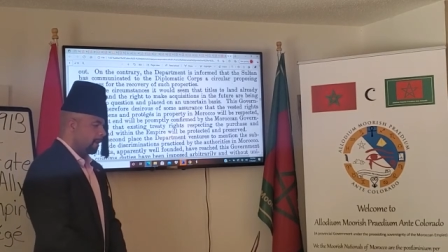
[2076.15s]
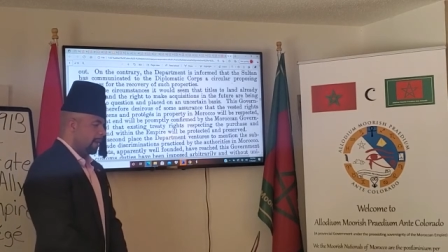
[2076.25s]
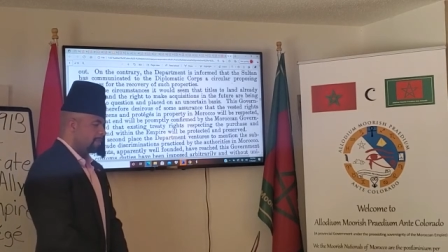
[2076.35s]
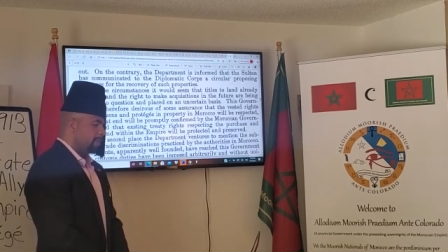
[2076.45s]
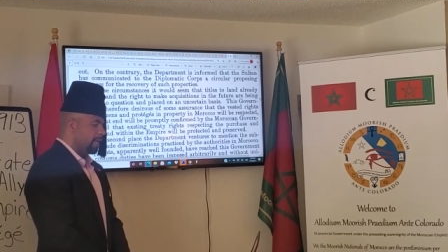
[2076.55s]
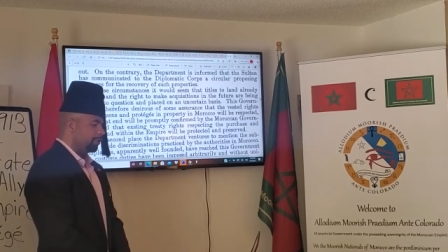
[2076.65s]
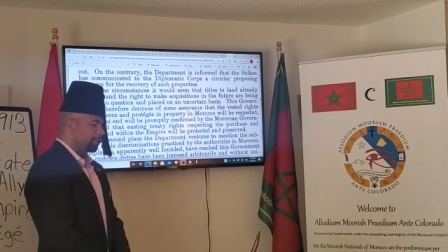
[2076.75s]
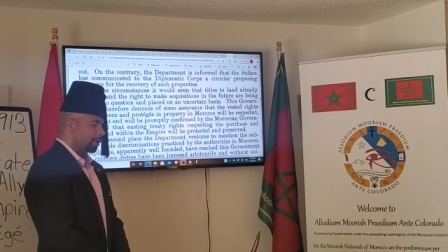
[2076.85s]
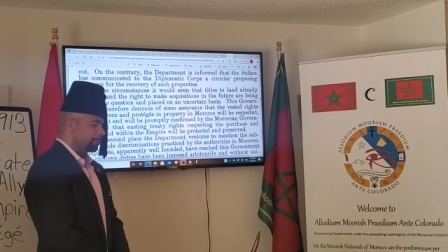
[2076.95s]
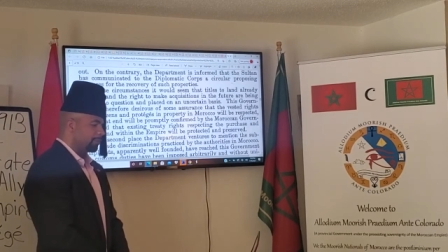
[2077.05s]
In these
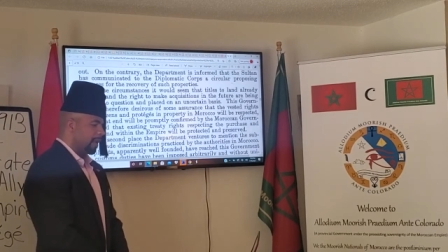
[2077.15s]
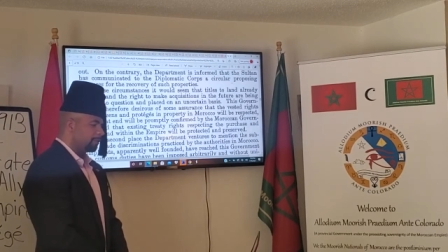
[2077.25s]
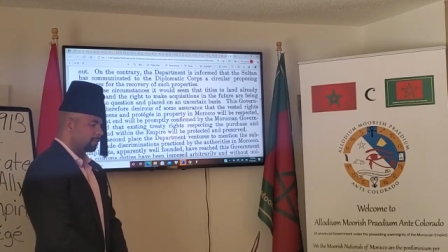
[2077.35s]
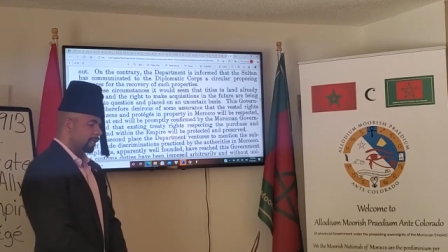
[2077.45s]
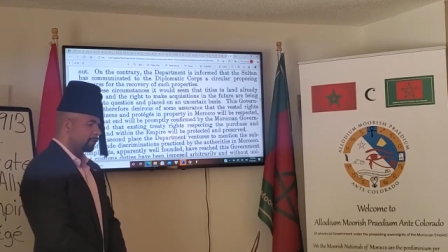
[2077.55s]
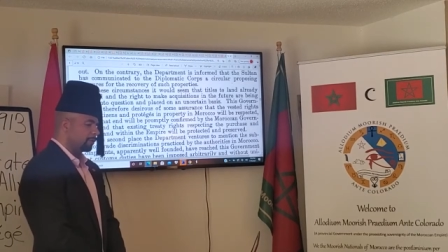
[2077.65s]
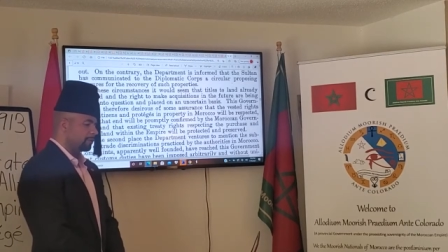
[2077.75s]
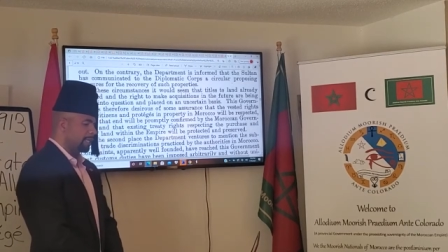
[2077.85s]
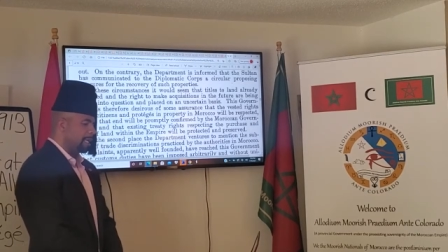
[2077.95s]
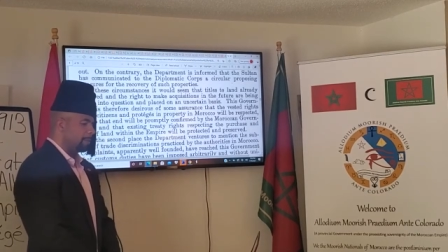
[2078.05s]
circumstances, it was
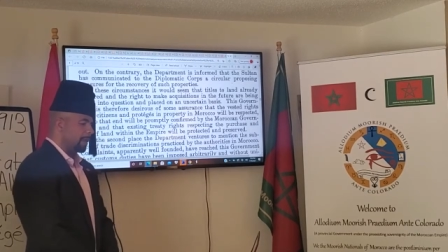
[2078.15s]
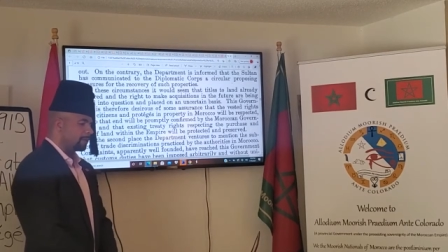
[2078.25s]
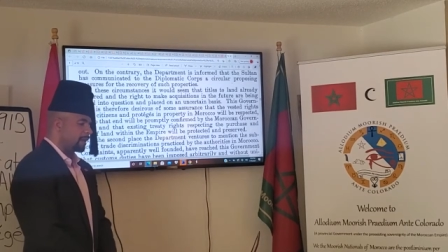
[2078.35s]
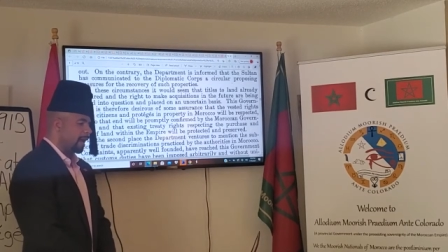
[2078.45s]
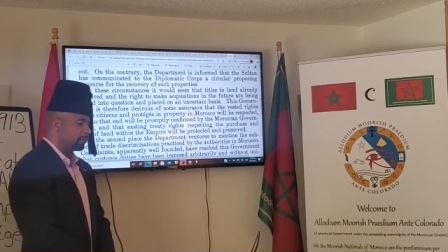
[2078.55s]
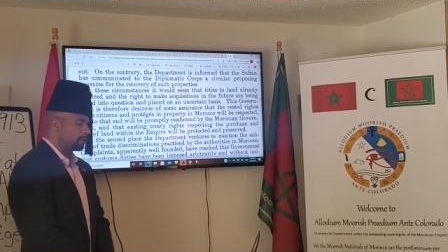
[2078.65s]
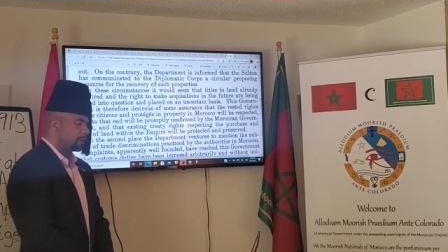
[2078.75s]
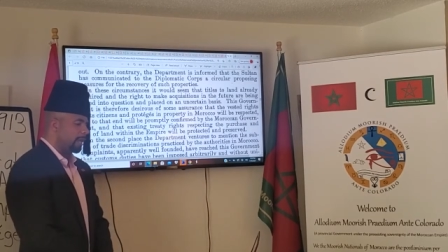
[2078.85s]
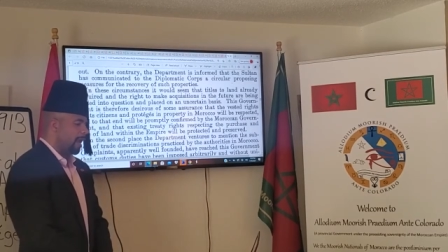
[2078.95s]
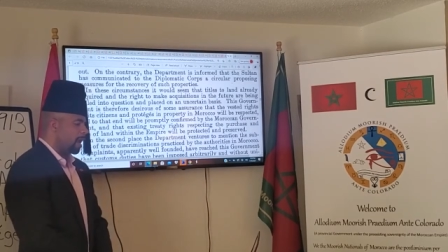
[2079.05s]
seen that title to the
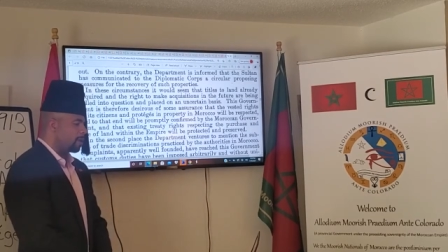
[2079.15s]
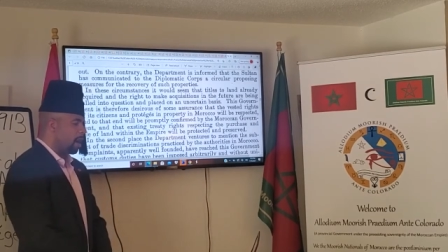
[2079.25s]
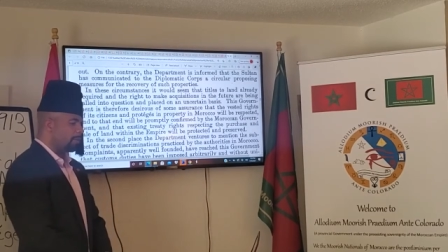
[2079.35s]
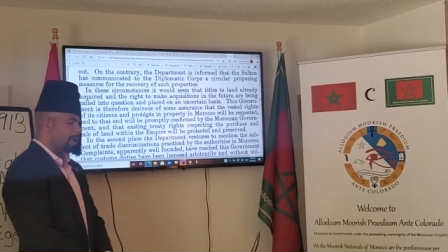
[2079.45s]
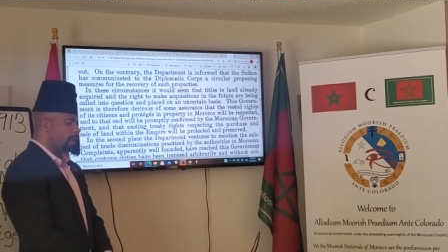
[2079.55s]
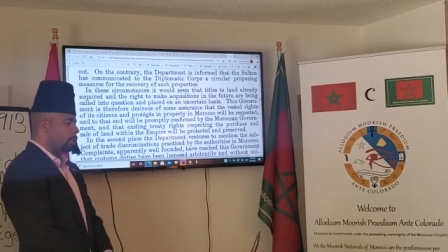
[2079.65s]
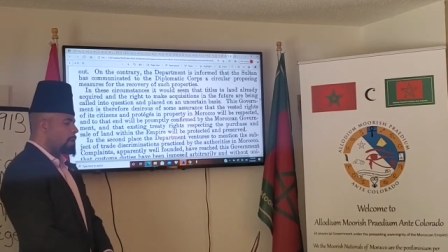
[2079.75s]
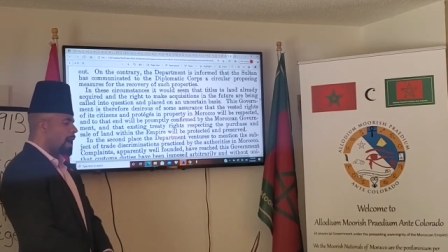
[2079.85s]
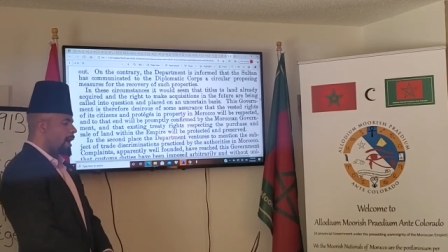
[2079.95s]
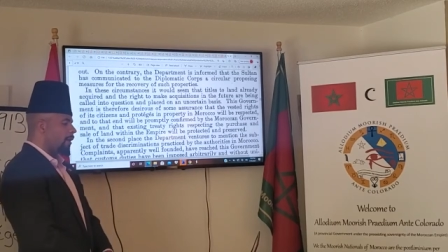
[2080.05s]
land already
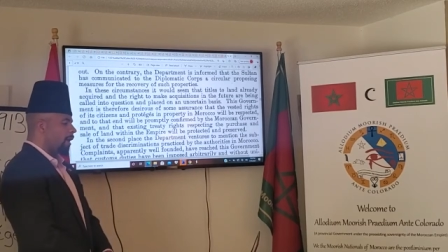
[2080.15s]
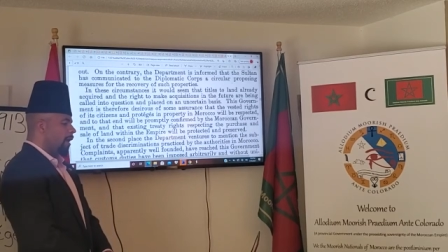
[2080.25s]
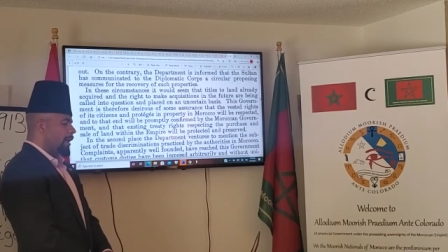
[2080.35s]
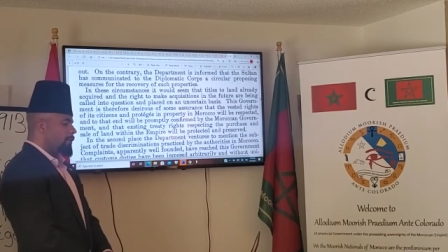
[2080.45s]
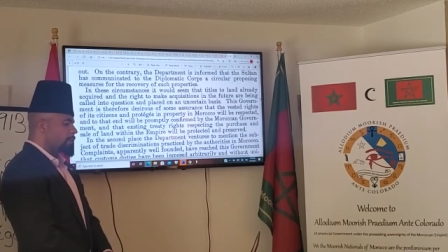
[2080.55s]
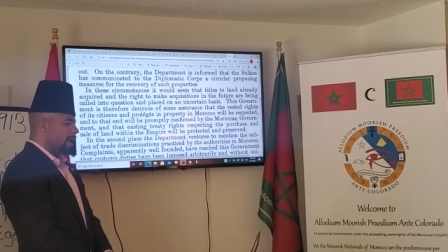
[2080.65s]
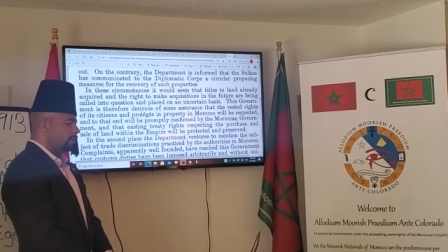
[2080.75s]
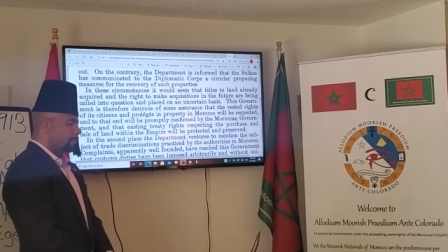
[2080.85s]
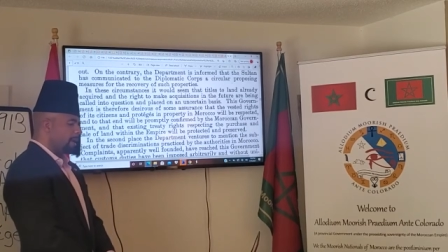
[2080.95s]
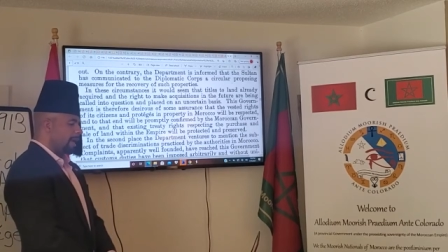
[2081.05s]
acquired and the right
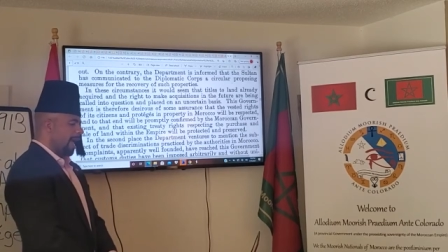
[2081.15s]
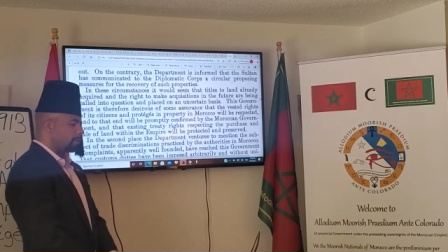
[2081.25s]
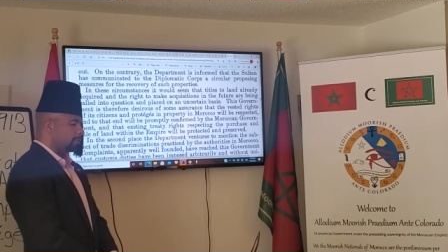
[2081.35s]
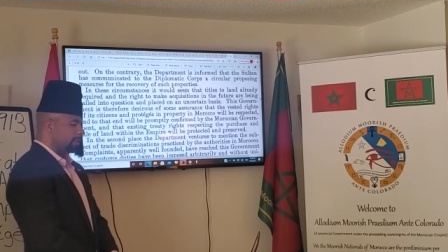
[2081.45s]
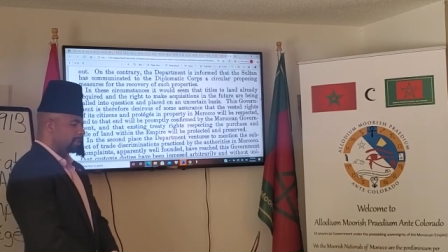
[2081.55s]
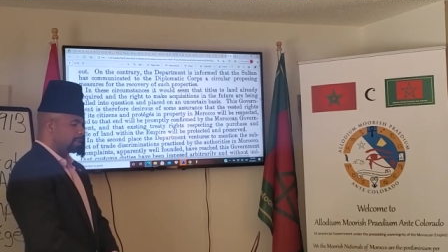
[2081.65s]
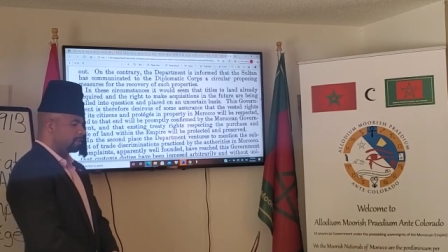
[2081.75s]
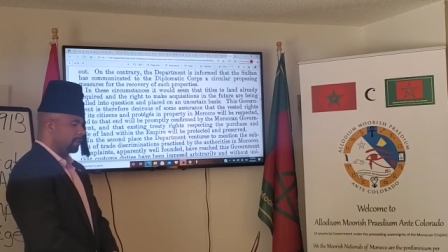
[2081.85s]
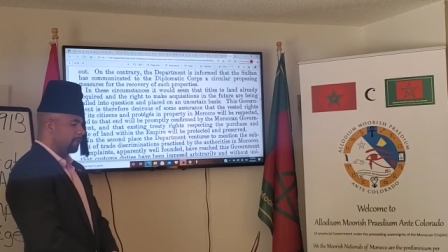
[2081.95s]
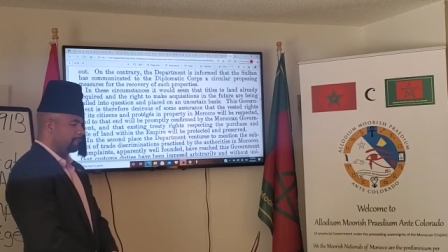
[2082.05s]
to make
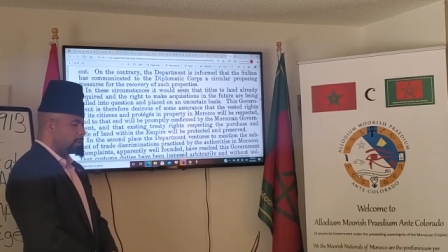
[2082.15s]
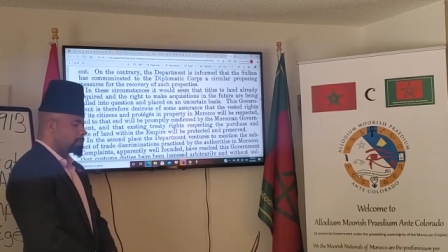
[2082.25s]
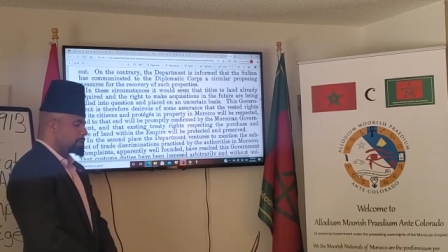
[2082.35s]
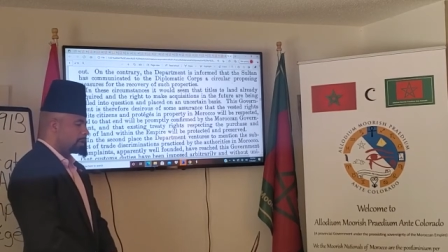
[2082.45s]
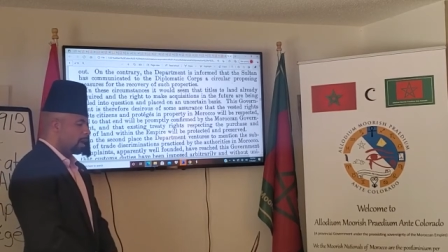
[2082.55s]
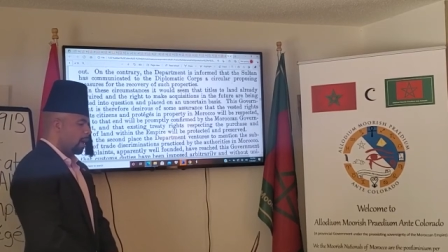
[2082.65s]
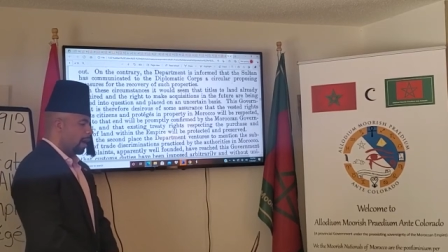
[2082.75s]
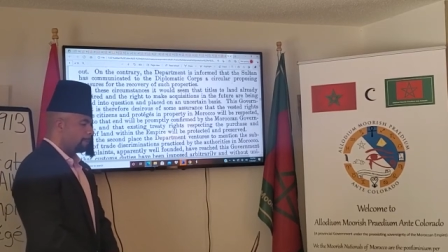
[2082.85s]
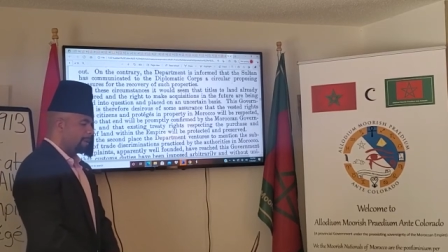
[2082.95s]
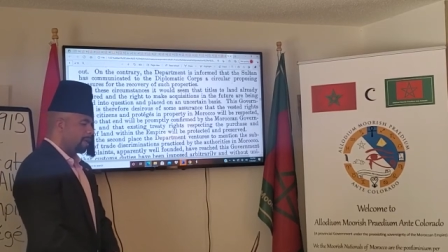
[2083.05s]
acquisitions in the future
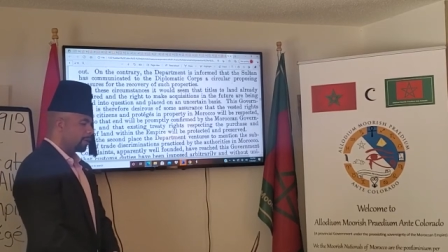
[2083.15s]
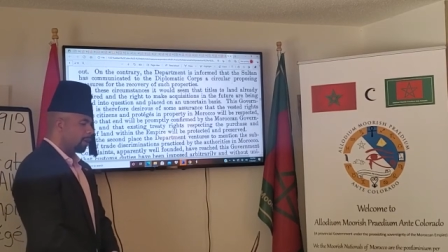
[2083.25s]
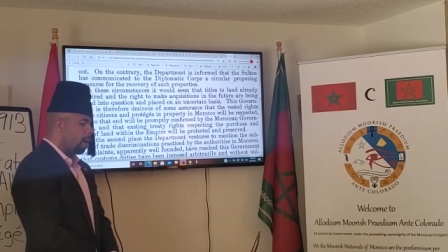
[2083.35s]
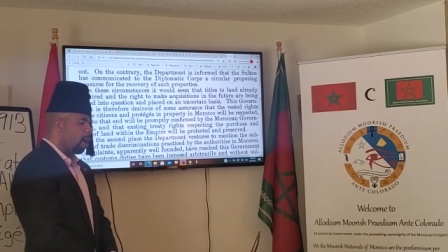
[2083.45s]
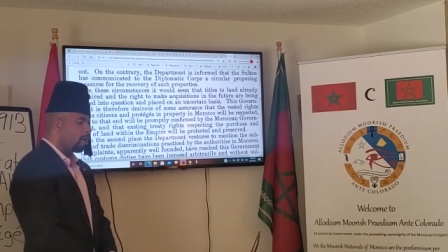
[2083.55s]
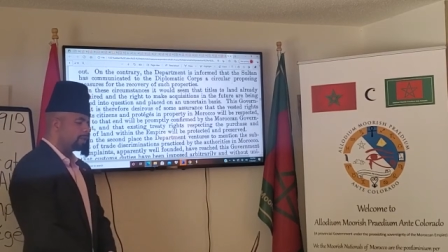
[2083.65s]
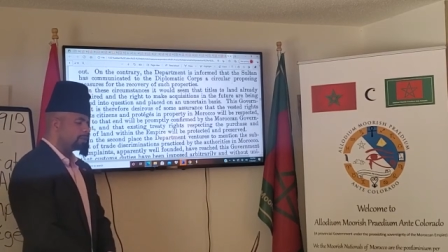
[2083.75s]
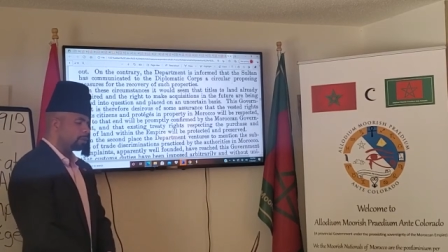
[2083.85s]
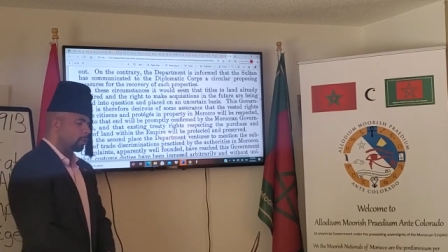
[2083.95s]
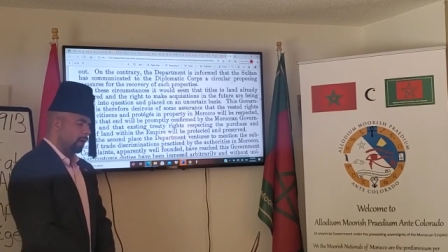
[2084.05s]
are being called
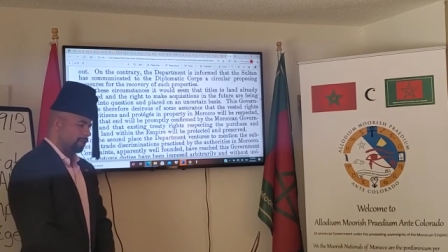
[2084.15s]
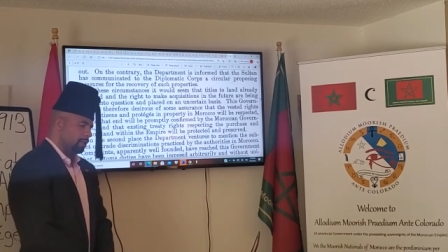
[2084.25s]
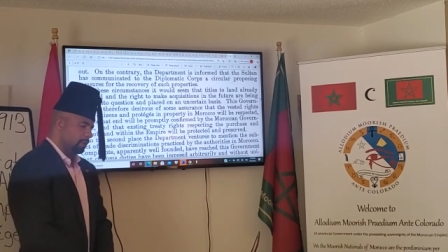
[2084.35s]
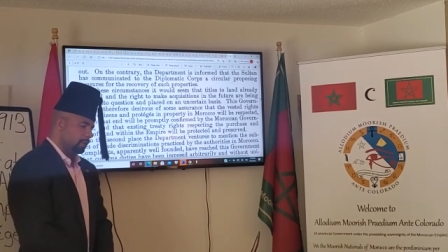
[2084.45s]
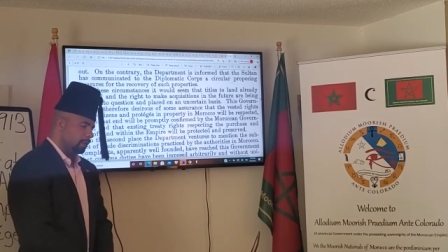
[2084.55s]
into question